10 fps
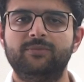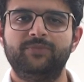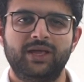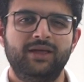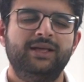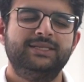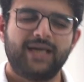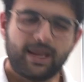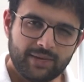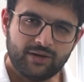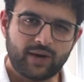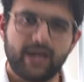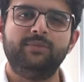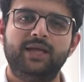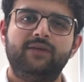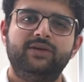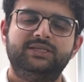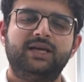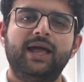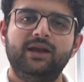know, scrambling to get up there,
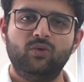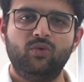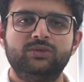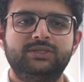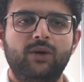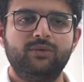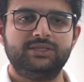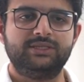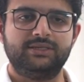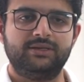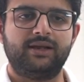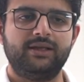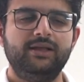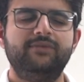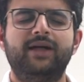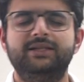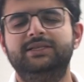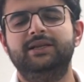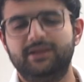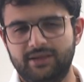which I know sounds really
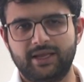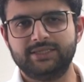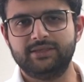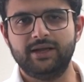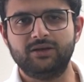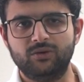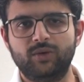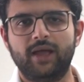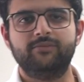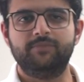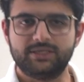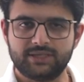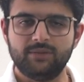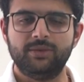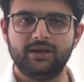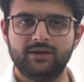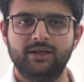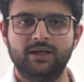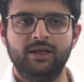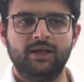fancy as a thing to do. I have personally been
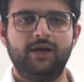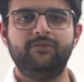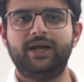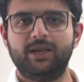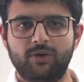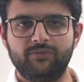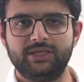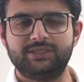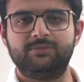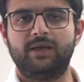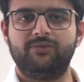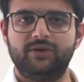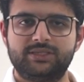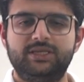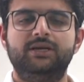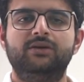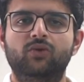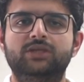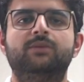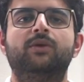a victim of this. My first year
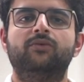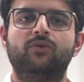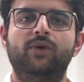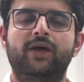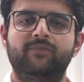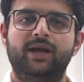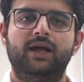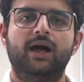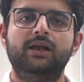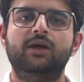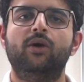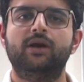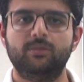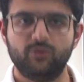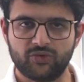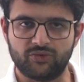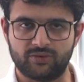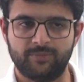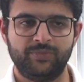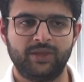Google Summer of Code, I've made ugly contributions.